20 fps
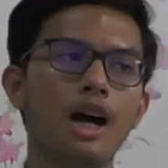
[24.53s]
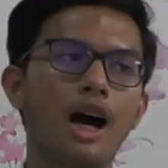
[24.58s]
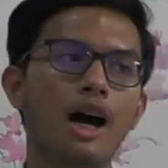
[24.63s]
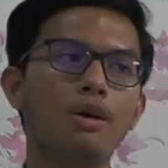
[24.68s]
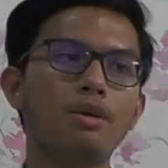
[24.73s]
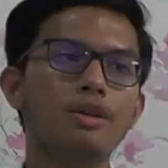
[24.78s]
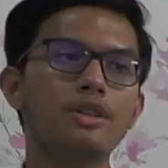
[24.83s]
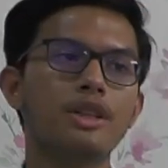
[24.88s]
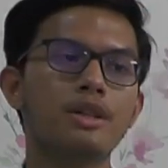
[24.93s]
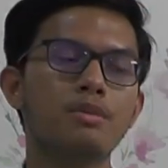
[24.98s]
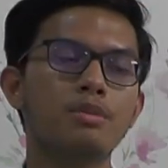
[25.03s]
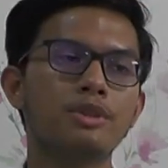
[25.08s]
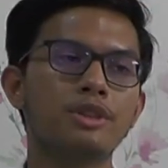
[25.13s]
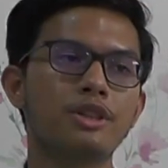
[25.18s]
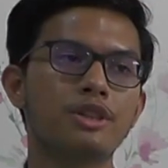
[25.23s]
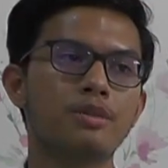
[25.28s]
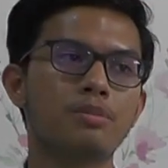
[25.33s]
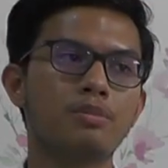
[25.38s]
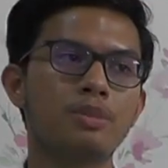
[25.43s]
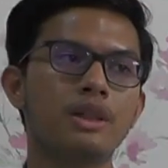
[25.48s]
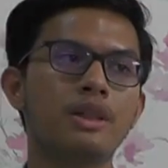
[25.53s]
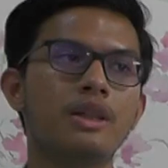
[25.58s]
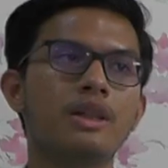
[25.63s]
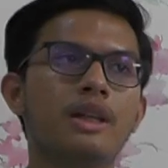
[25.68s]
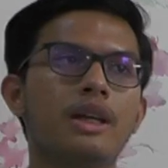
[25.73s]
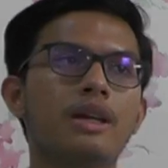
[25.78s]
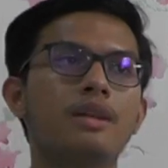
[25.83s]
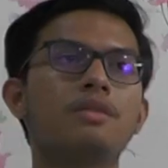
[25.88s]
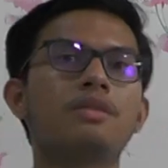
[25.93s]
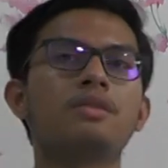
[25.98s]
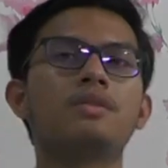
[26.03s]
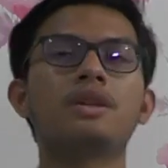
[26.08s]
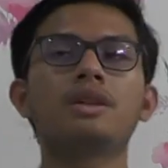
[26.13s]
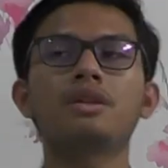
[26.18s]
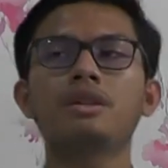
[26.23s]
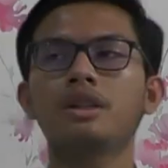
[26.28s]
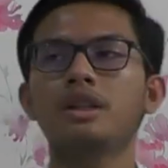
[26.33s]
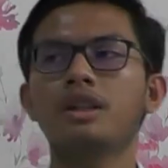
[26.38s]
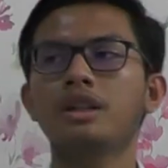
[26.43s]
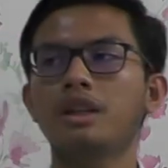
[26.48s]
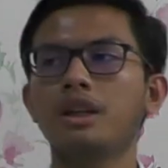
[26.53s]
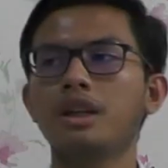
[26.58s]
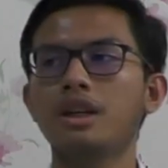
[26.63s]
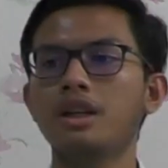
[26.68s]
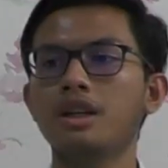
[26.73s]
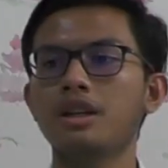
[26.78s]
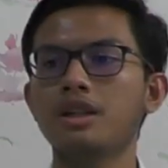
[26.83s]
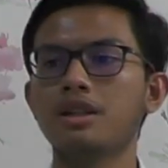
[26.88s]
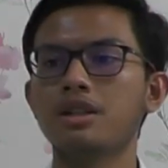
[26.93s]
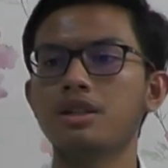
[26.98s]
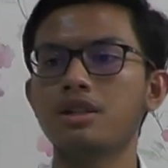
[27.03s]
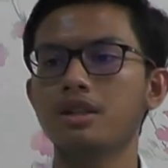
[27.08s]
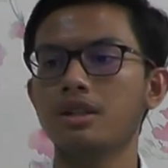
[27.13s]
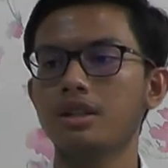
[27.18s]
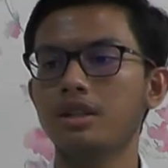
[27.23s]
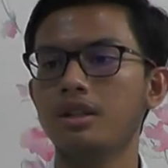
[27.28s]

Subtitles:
I was able to speak it at a very young age